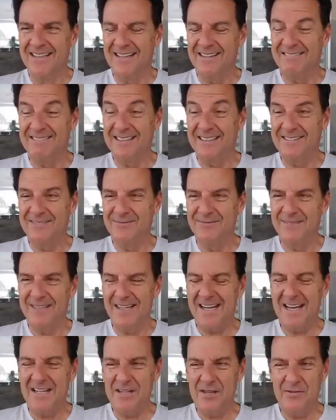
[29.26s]
I mean,
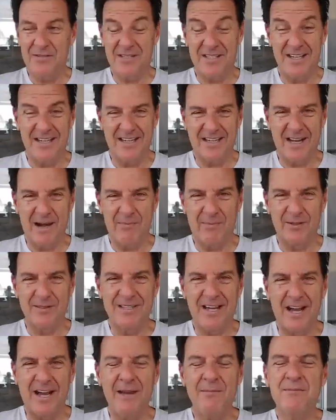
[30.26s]
and I used it a couple
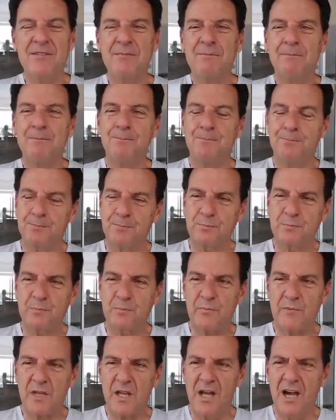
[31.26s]
times.
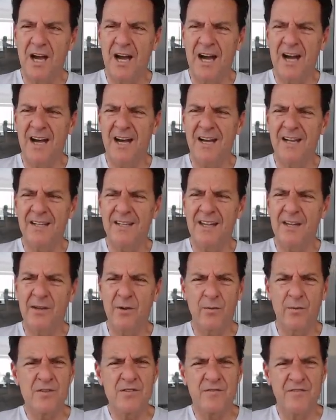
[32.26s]
Then
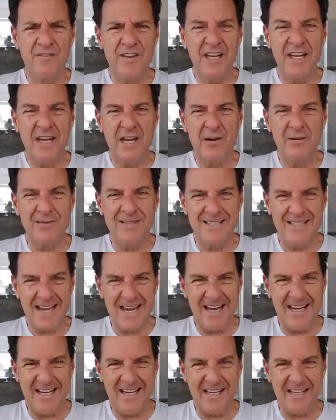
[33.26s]
there was video
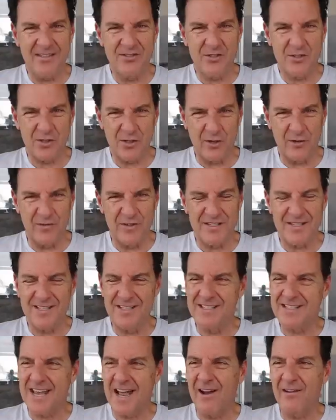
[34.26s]
dating
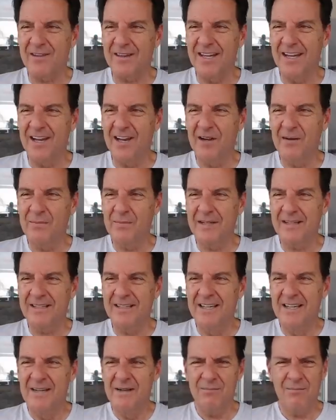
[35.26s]
services out there, but
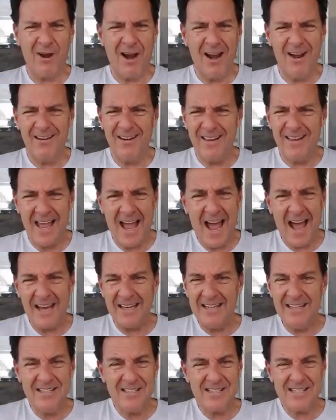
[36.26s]
prior to
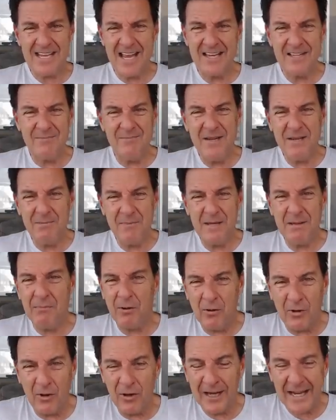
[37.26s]
that, you just had to meet
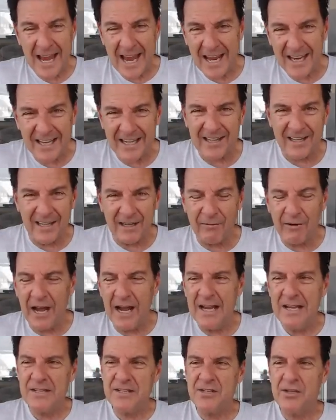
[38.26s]
people organically,
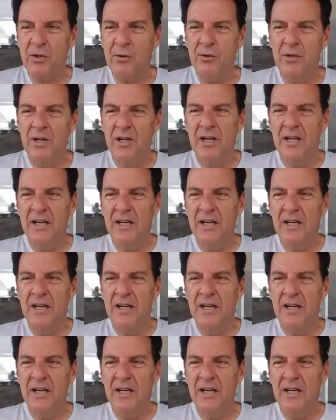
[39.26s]
right? So,